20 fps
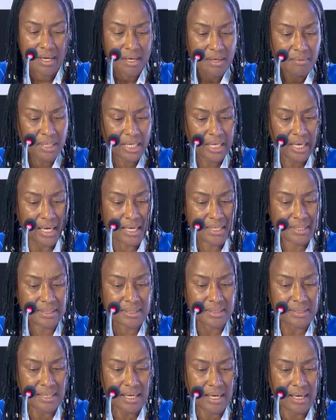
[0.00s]

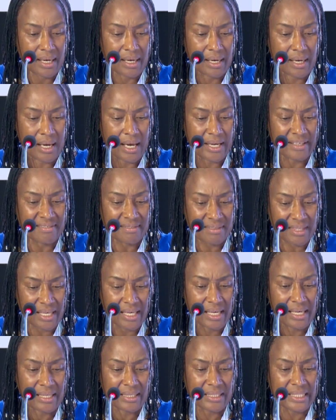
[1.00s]
Because I
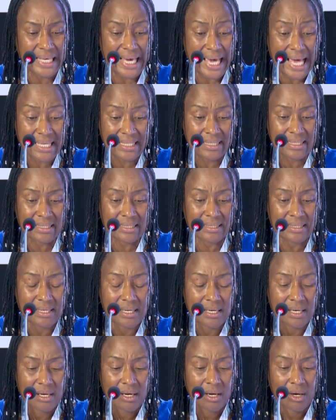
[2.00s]
think, yes,
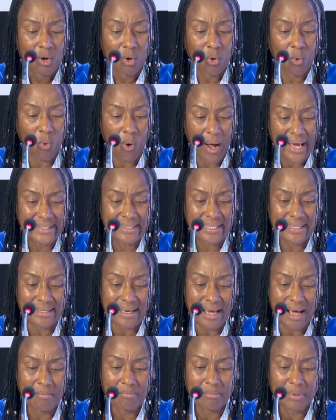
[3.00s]
quite a
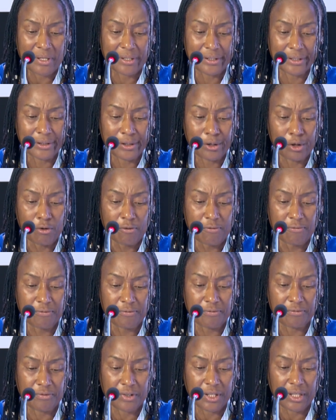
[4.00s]
number of
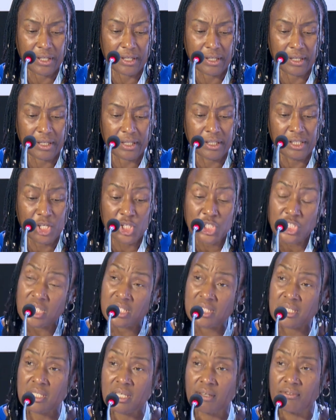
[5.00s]

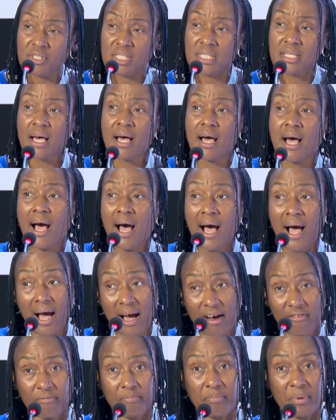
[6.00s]
initiatives
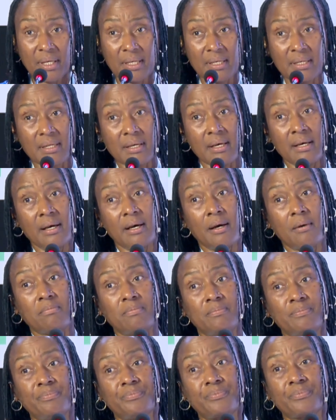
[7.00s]
have
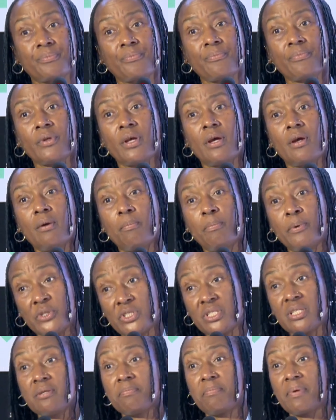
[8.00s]
been put
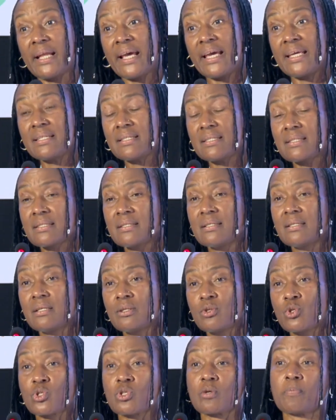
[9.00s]
in place
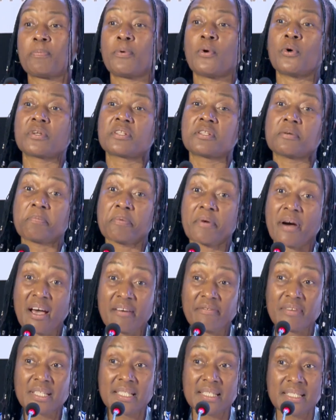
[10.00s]
to support the
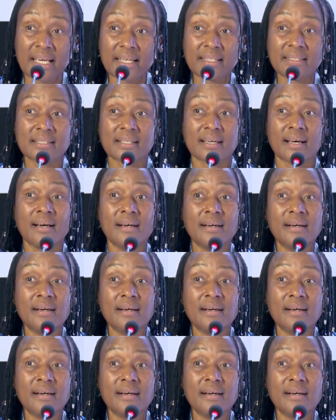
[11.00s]
private sector